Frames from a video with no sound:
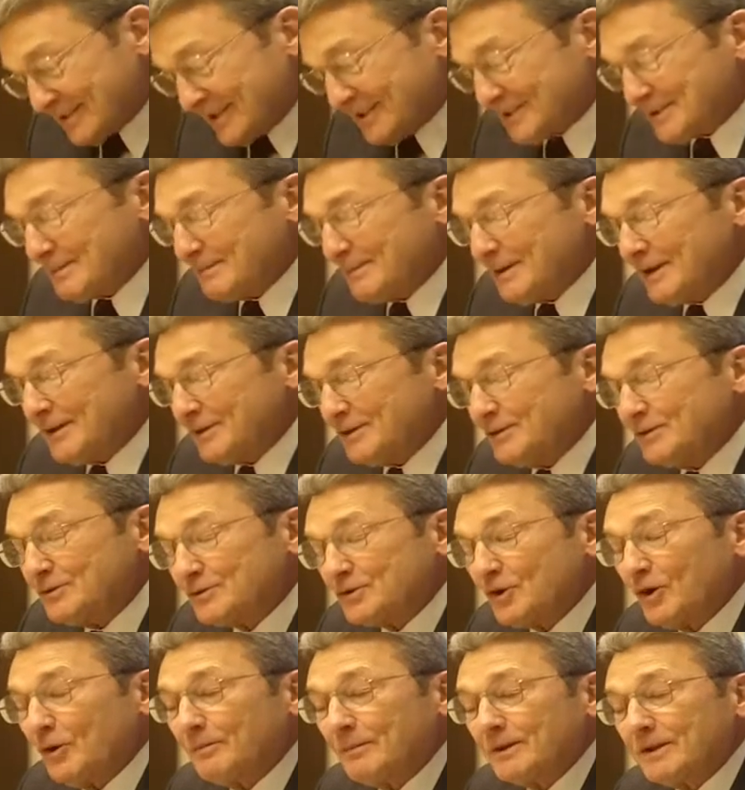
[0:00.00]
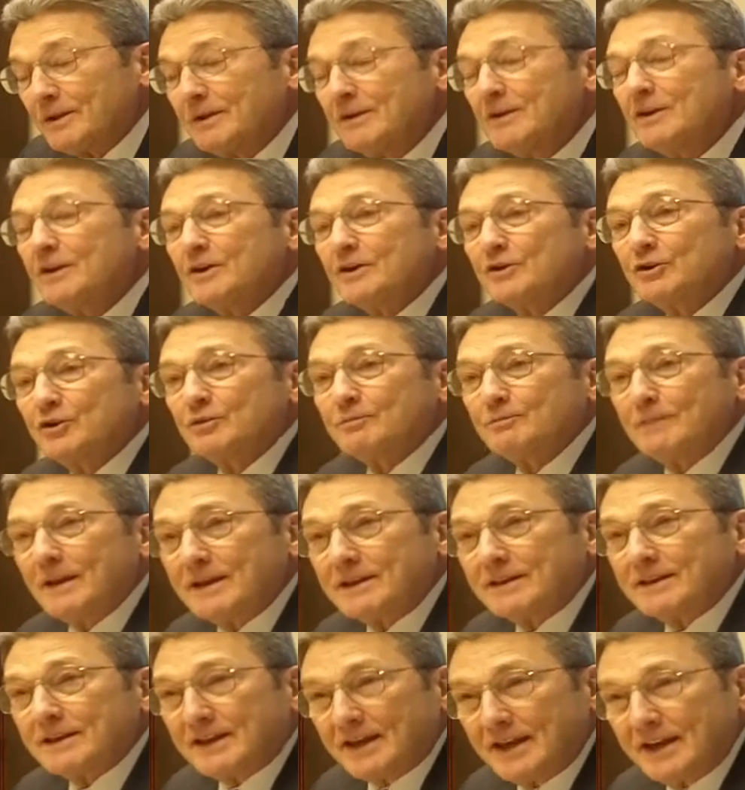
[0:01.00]
to me, you told me you'd
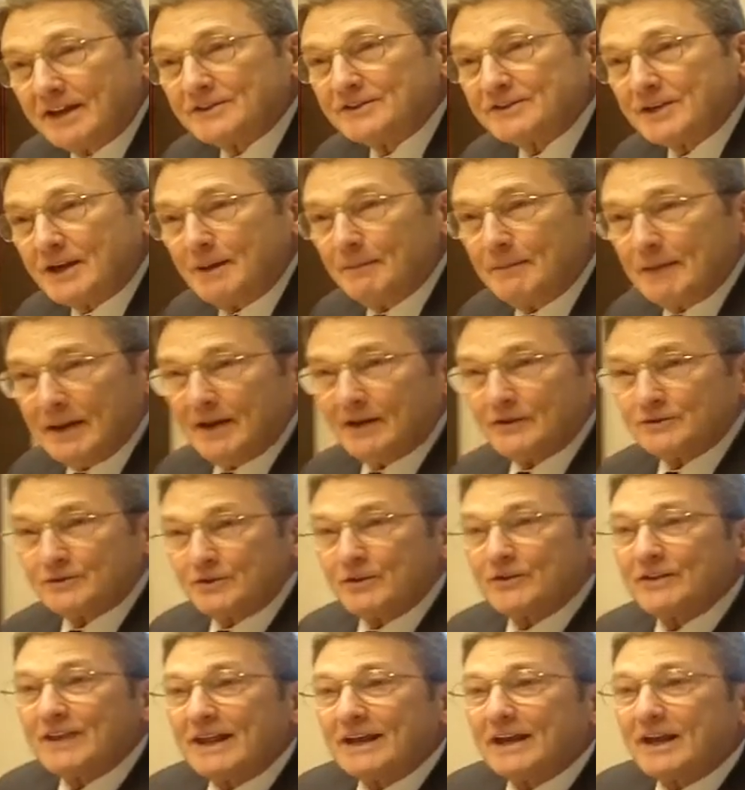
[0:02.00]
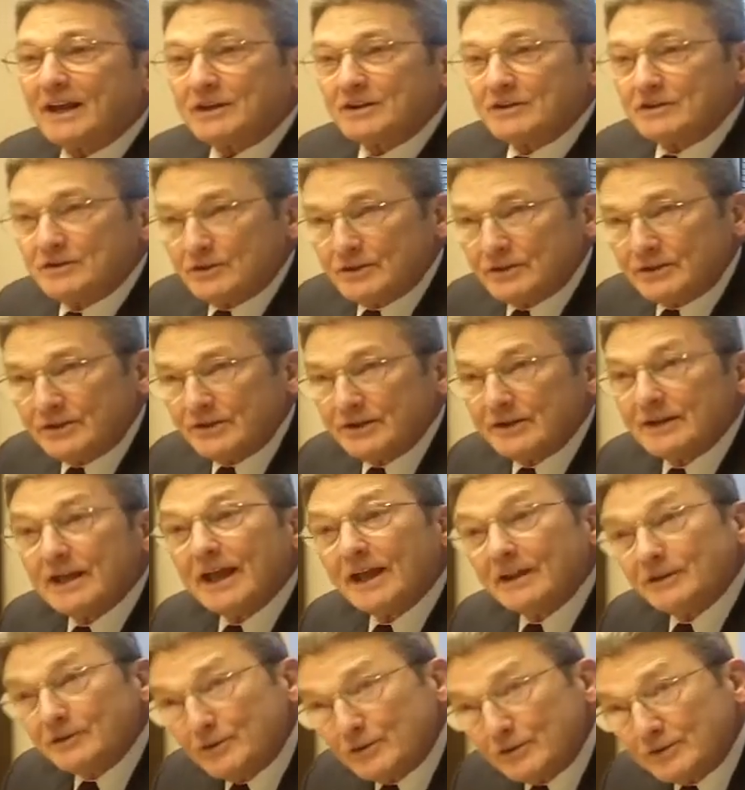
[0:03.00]
make the case come out so that I could.
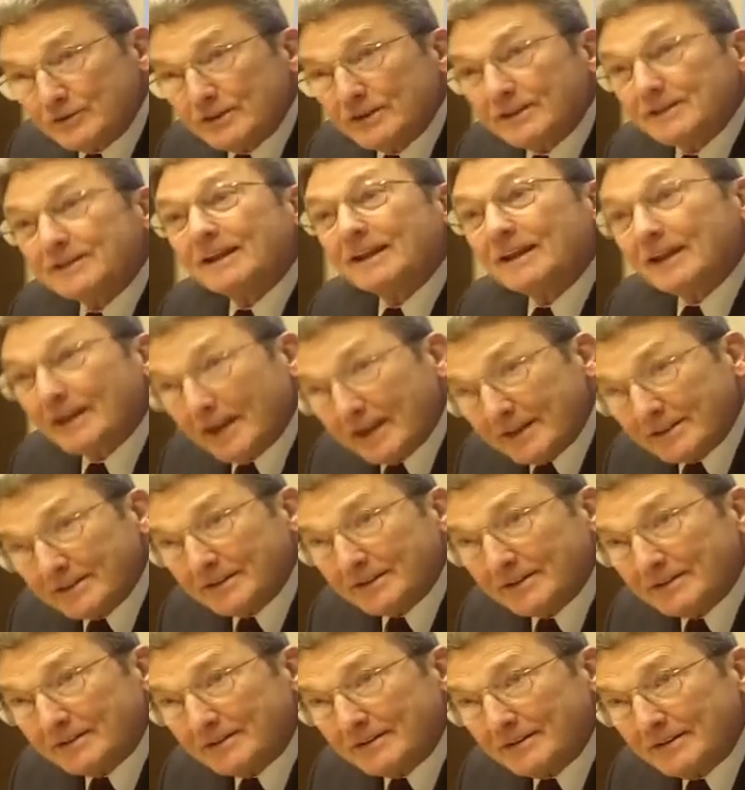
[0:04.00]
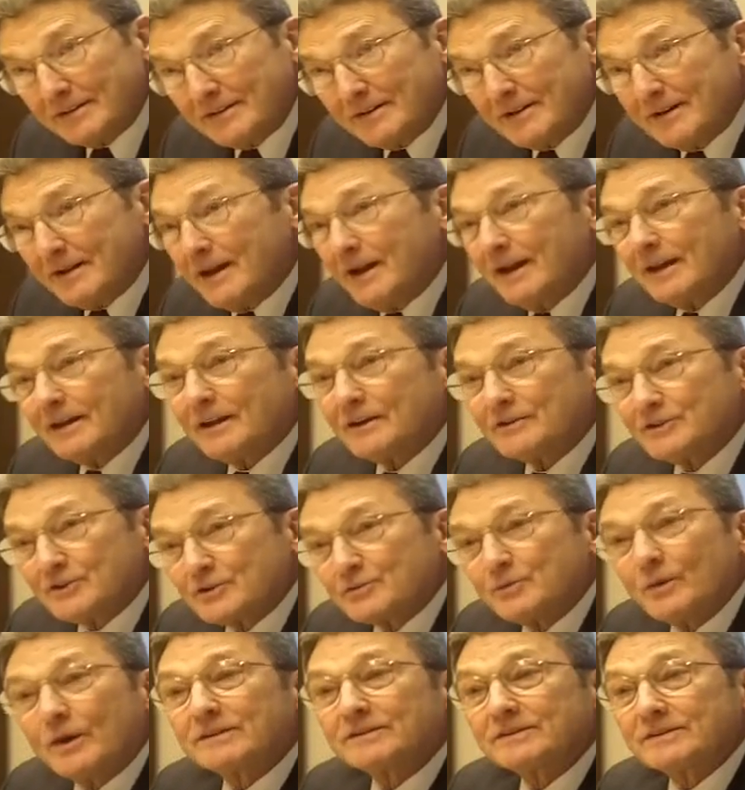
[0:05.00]
And you did, and I did. And I
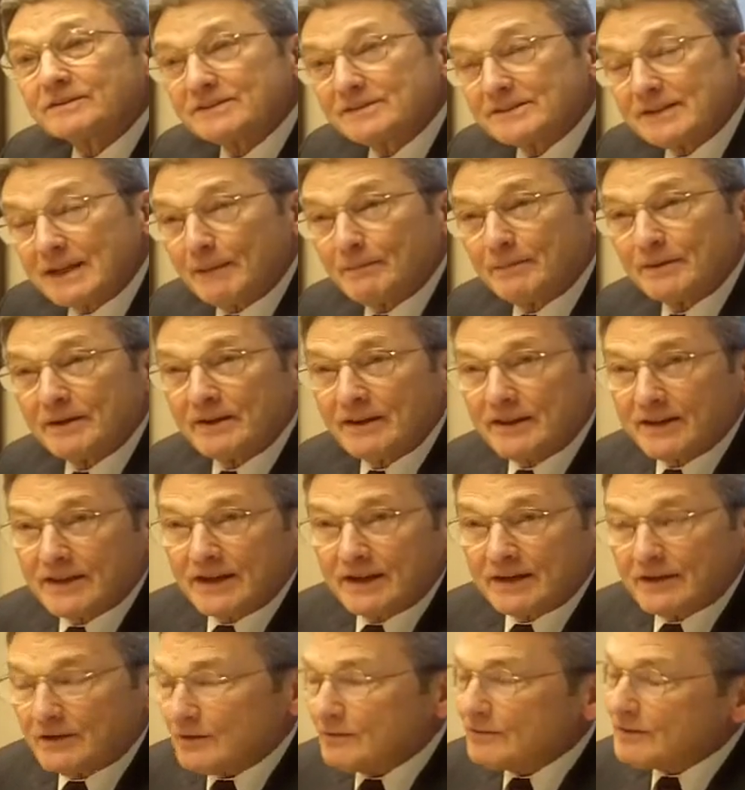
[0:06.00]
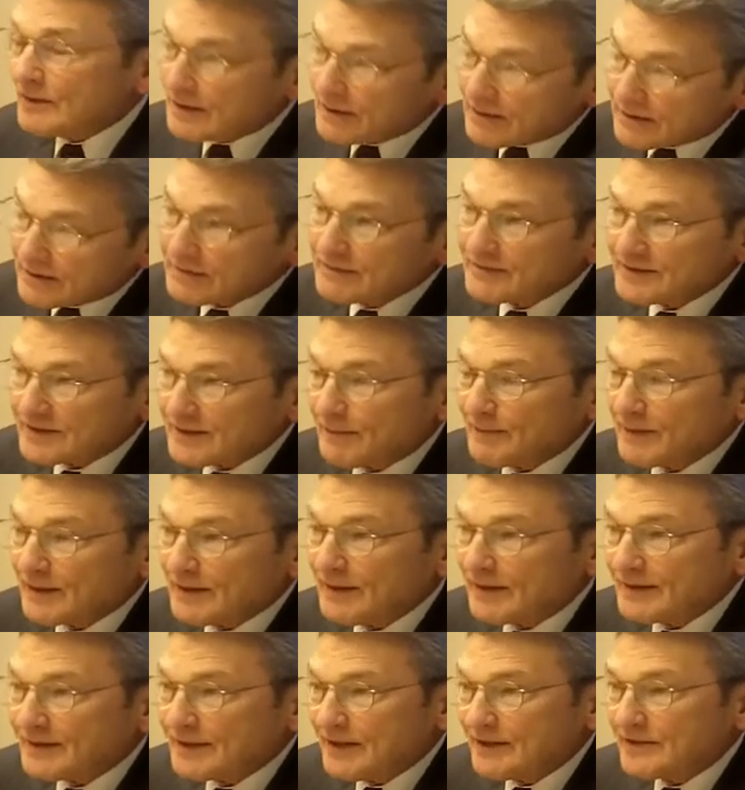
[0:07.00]
just wanted to stop it and thank you. Well,
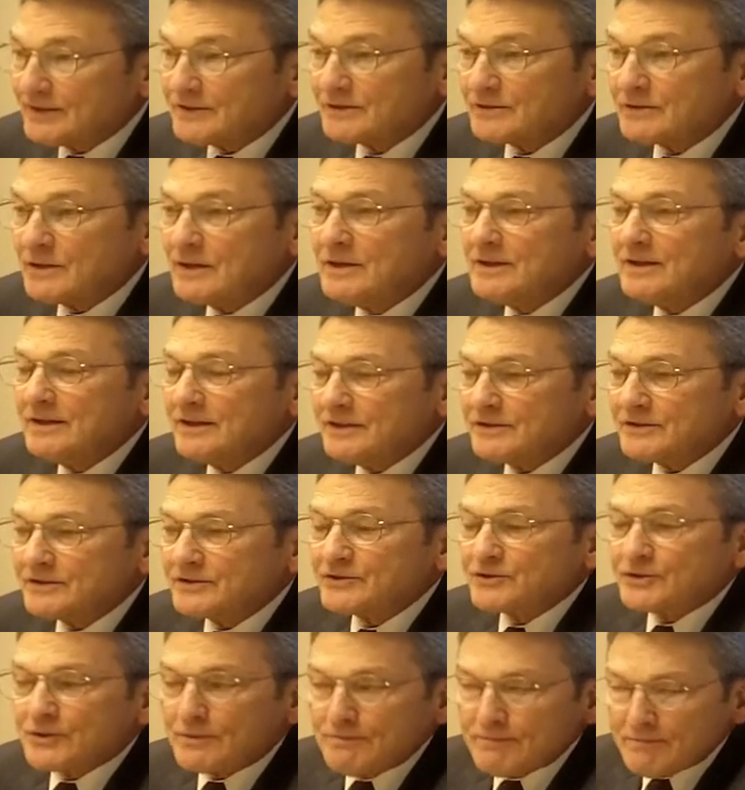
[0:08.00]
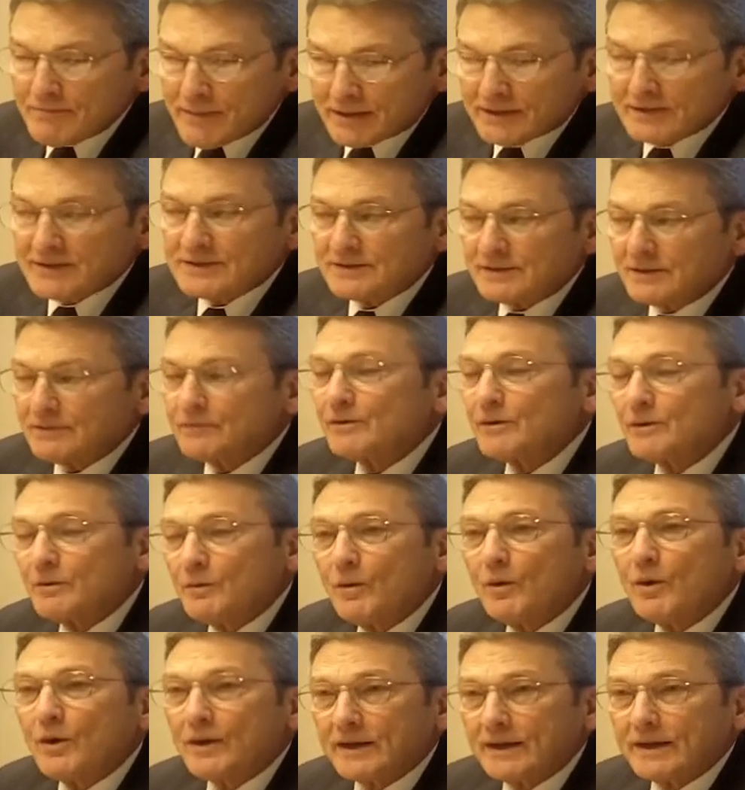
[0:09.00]
something like that is tremendously
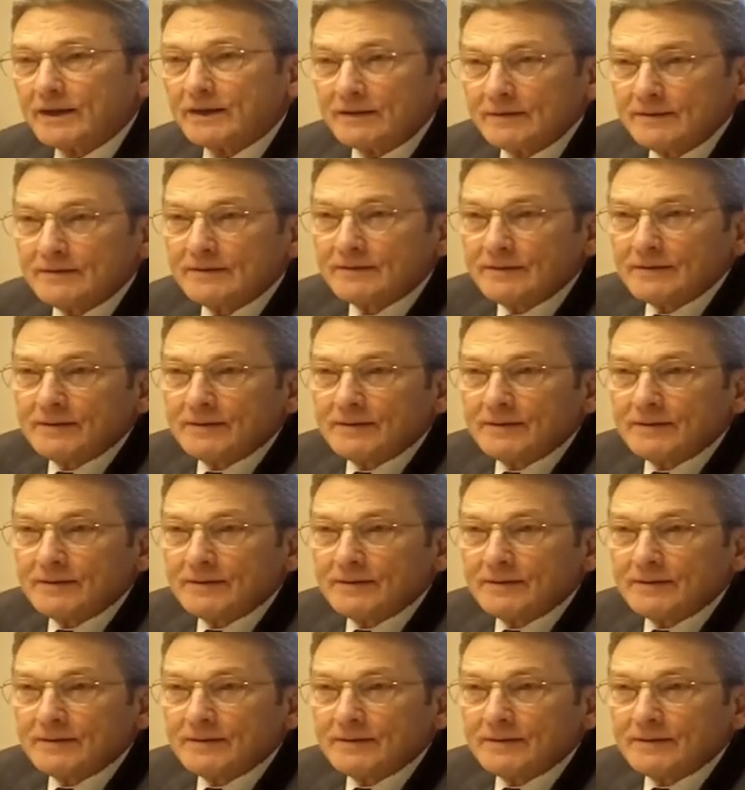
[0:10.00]
rewarding.